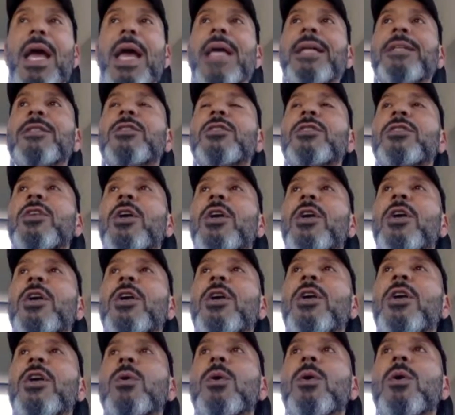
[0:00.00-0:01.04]
And
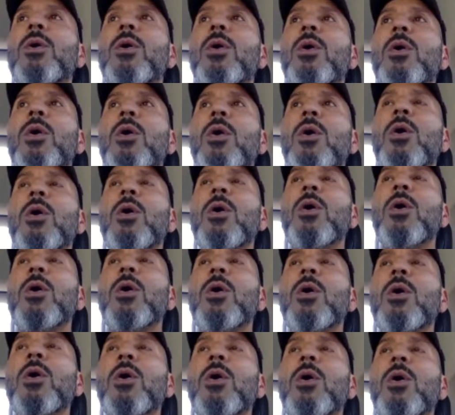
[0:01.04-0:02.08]
so
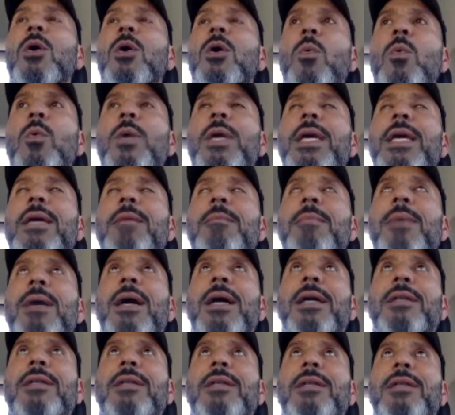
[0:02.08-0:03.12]
we
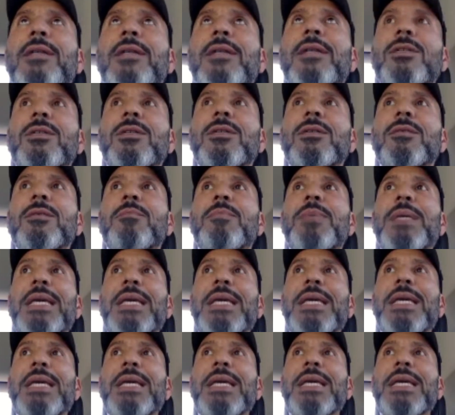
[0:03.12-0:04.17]
must
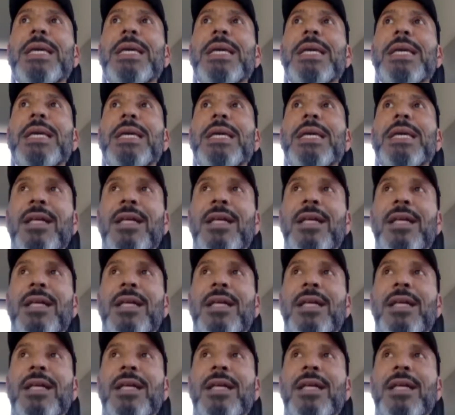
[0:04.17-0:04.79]
begin.